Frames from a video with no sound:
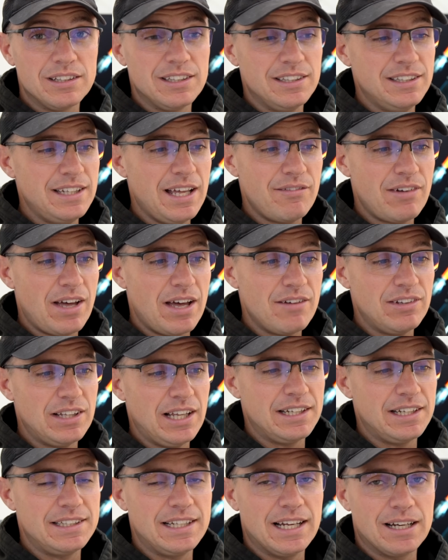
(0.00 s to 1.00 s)
They'll never ever
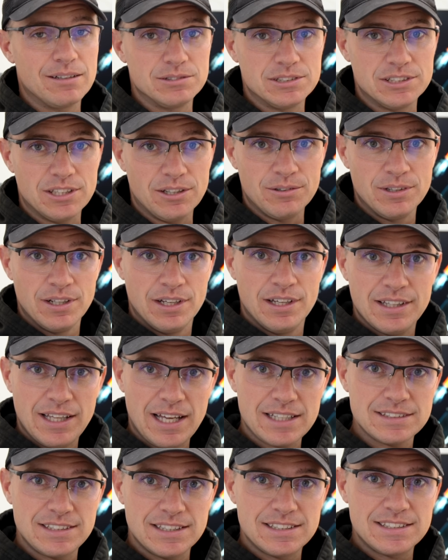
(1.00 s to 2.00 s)
you down. So
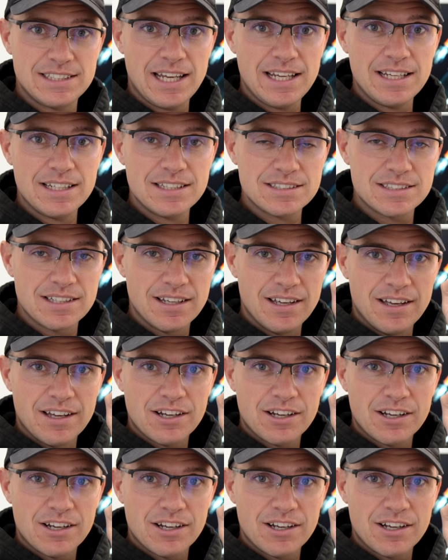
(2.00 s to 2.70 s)
that's the Tinx,